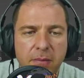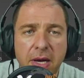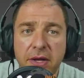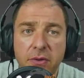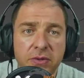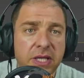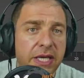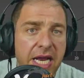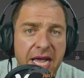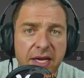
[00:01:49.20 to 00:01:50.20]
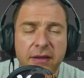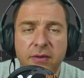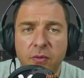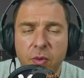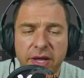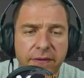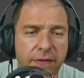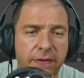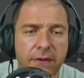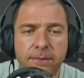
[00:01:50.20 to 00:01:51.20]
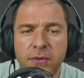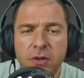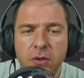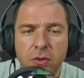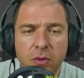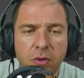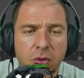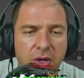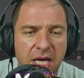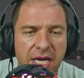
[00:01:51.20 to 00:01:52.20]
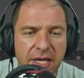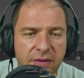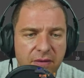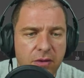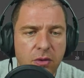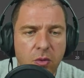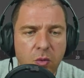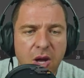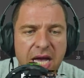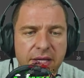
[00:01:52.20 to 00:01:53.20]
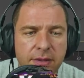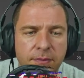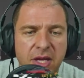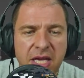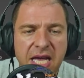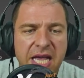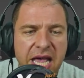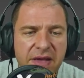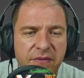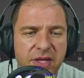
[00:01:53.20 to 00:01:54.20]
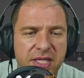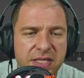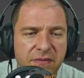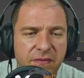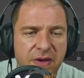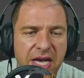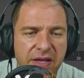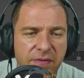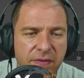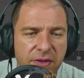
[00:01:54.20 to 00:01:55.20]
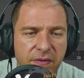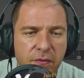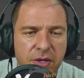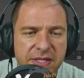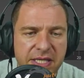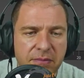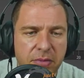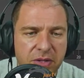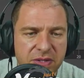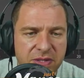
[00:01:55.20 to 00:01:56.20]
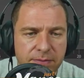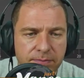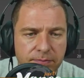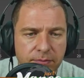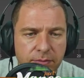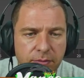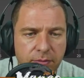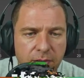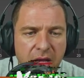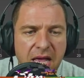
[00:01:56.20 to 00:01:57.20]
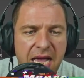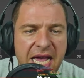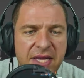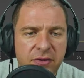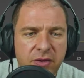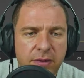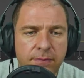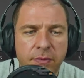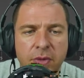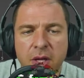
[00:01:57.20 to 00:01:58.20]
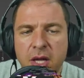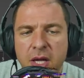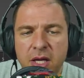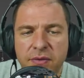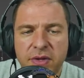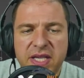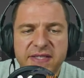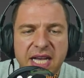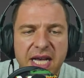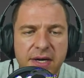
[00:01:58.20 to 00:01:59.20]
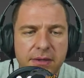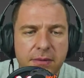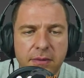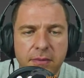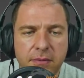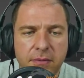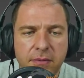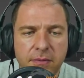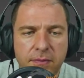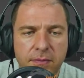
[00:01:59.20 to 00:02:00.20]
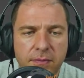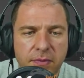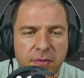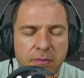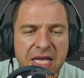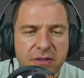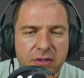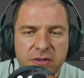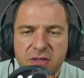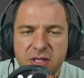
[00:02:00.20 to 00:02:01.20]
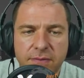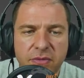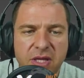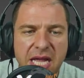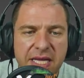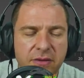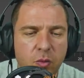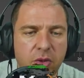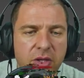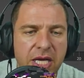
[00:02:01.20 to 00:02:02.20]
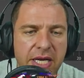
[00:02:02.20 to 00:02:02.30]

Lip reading: by using length, width, or height, while I have these 5 different symbols. And these are buttons that will